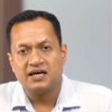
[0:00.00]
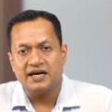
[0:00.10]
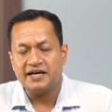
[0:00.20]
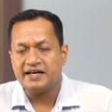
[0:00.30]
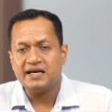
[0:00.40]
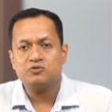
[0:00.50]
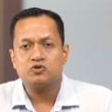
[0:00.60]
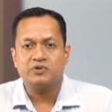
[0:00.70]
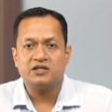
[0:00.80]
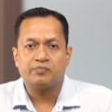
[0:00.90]
It aims
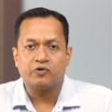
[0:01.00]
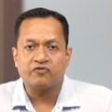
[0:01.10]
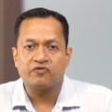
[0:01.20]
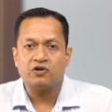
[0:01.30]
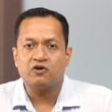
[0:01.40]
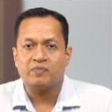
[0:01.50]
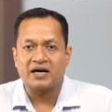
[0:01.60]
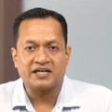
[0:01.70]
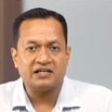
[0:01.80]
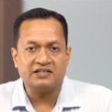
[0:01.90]
to build a portfolio of
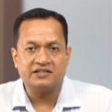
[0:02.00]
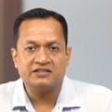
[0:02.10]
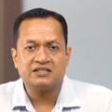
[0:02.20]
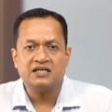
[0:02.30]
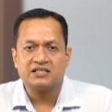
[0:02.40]
market leaders,